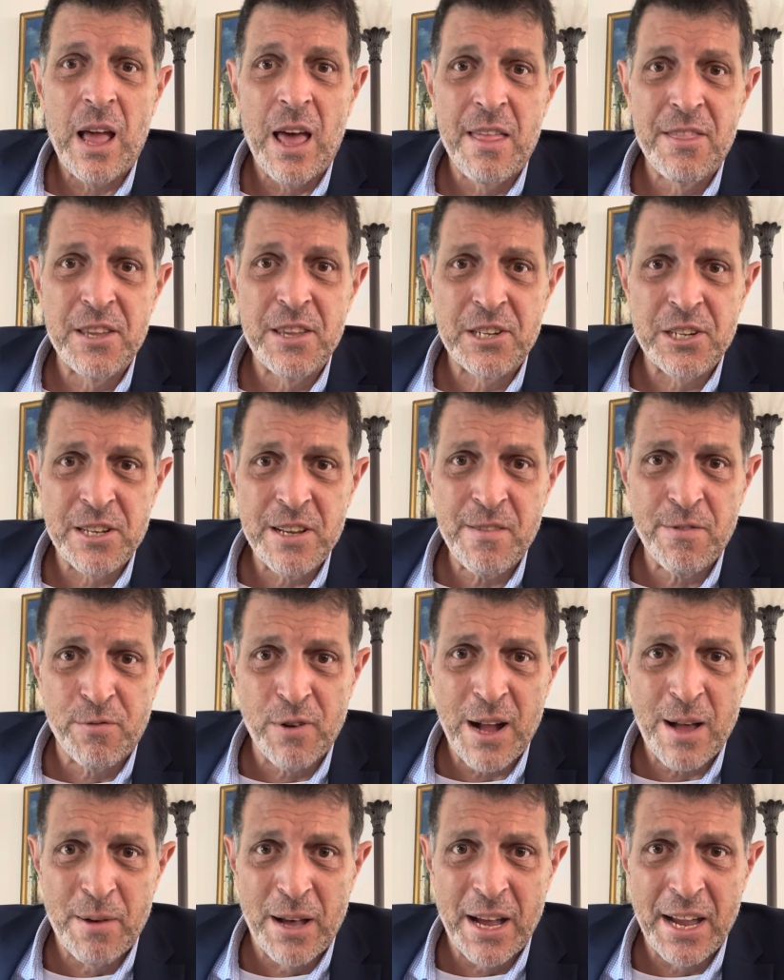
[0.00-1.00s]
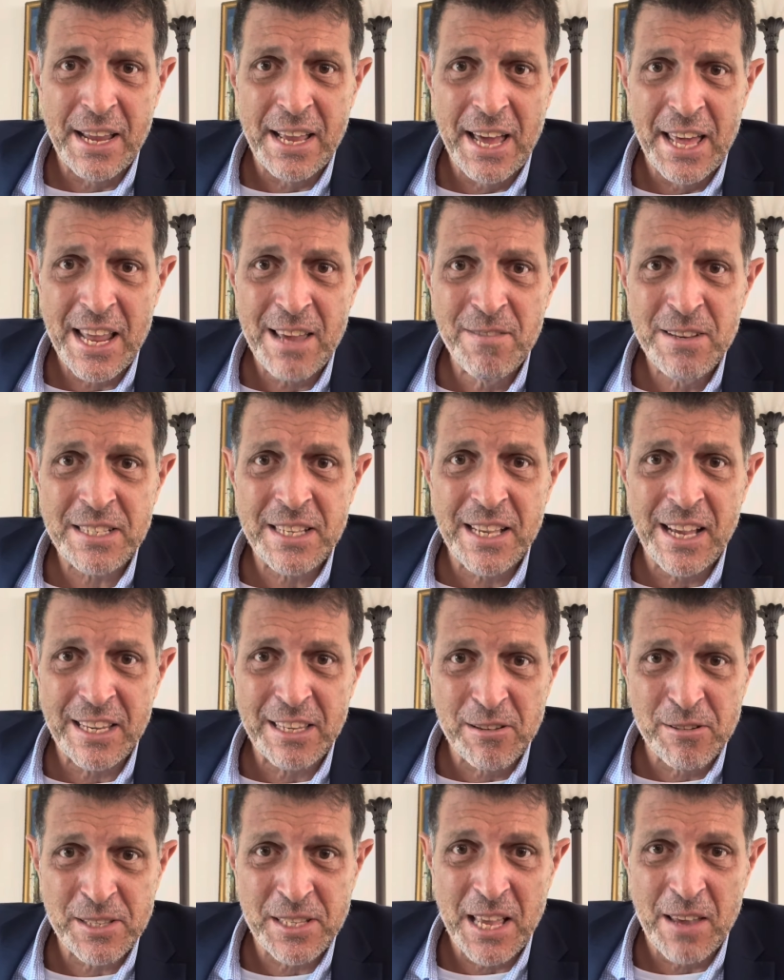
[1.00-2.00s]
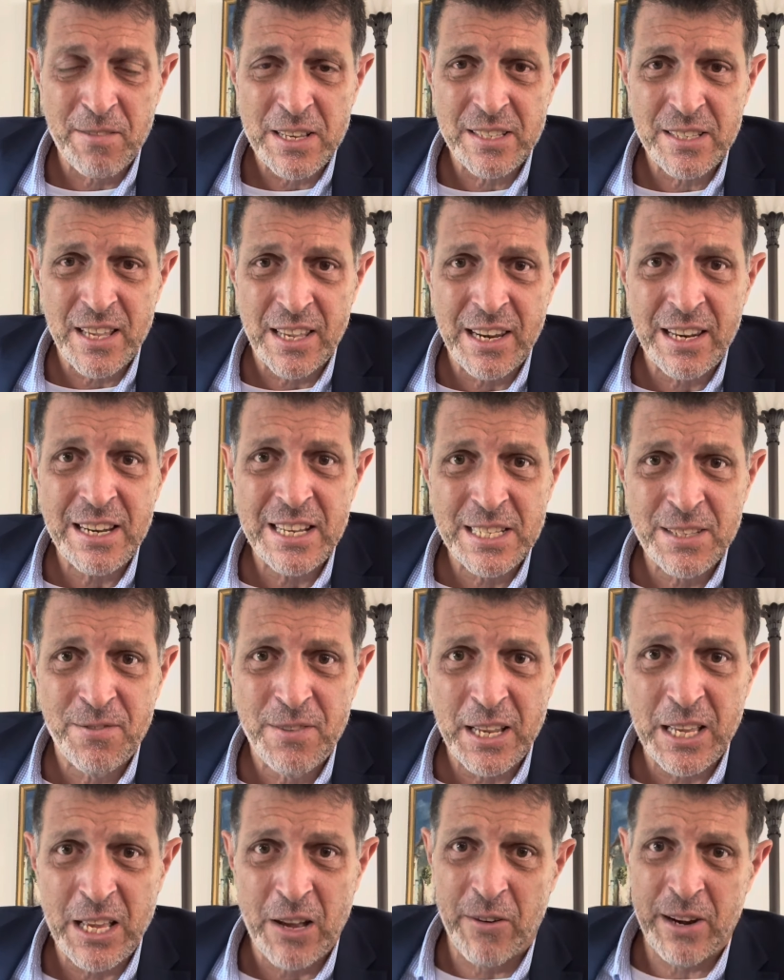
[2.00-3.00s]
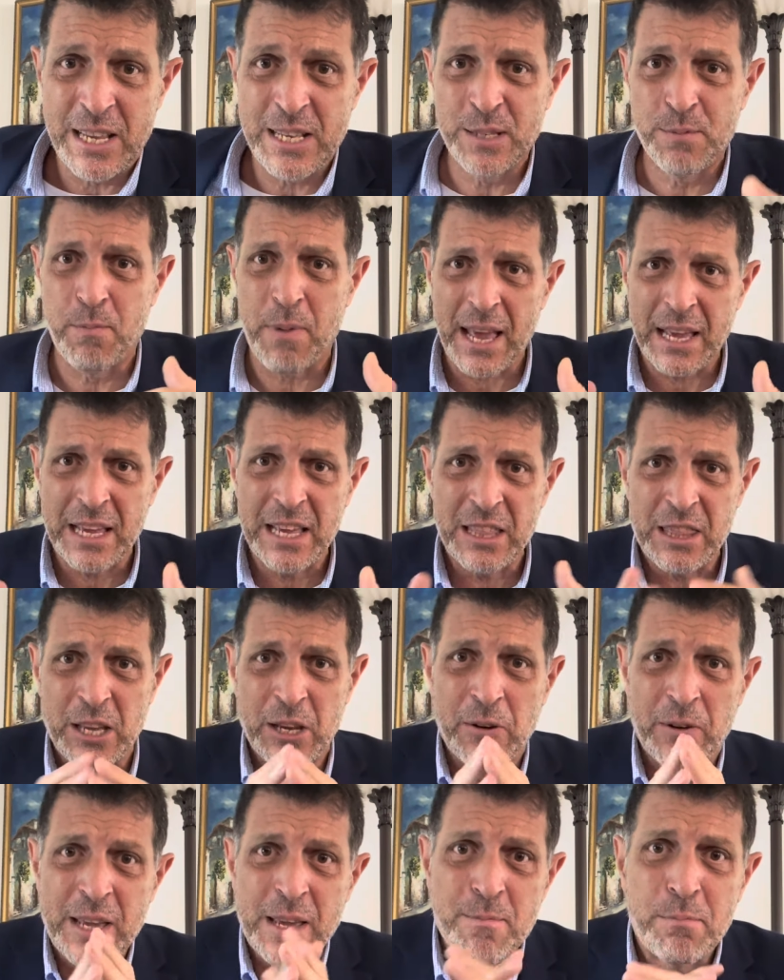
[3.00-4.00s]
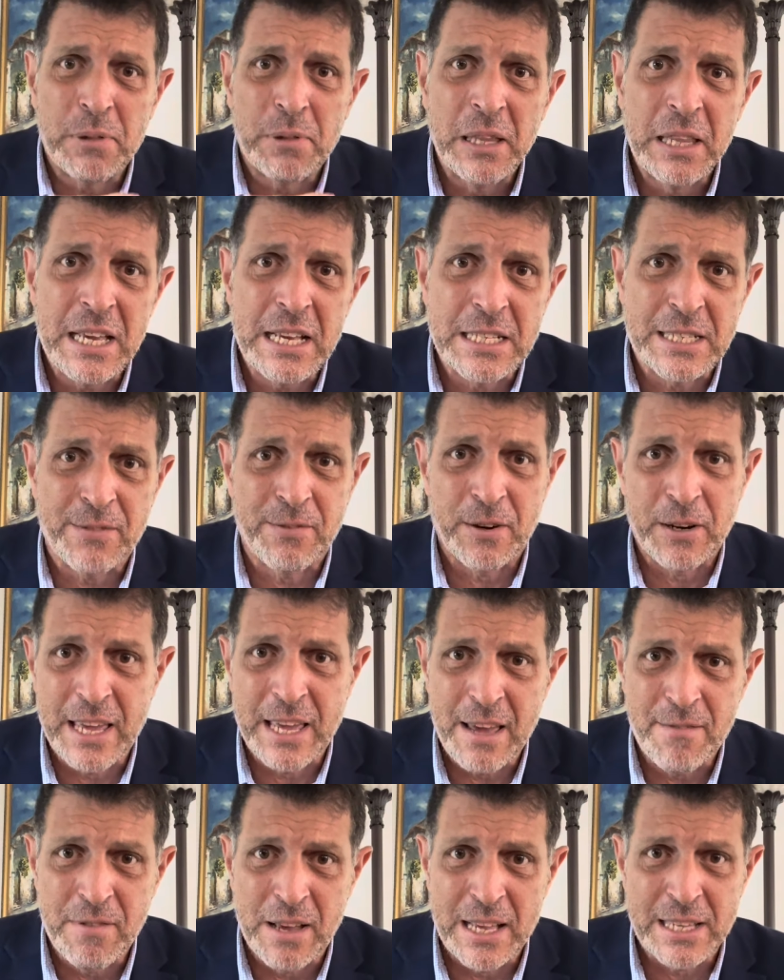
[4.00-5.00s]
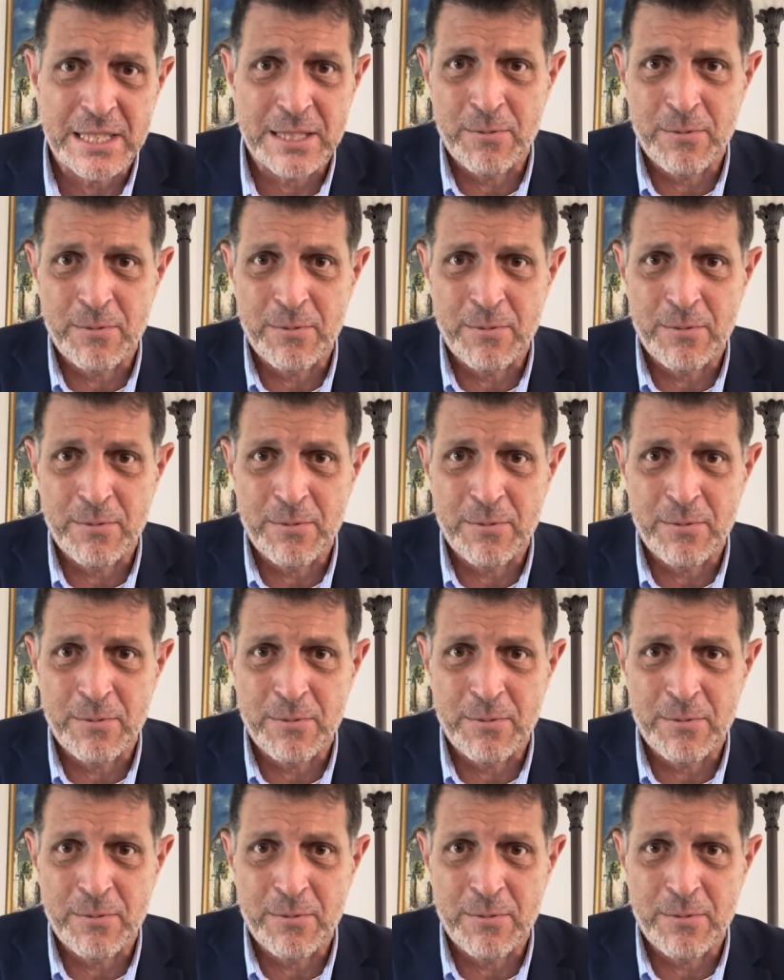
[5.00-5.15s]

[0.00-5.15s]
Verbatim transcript: The chief rabbi, Harav Yitzchak Yosef, he said in his video, and he's begging the goyim, please forgive us.